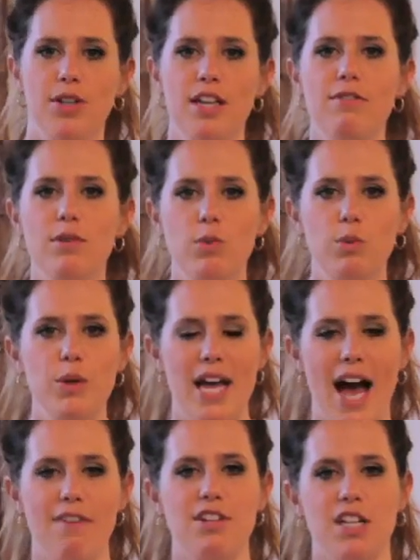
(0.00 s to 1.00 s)
even when we
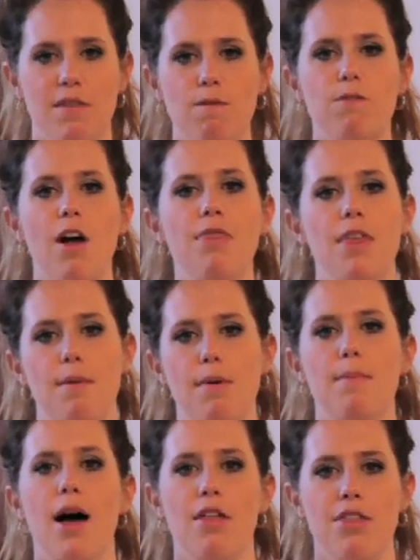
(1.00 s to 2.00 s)
have to confront them
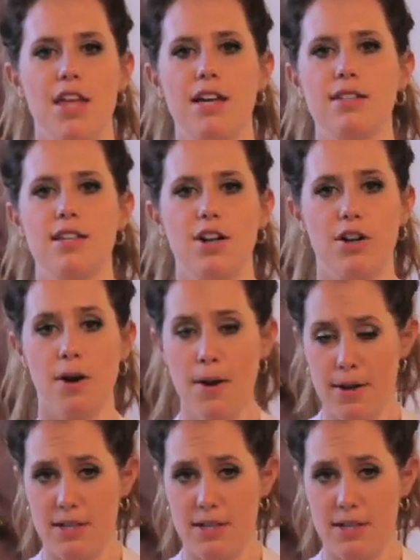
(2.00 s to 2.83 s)
about things that are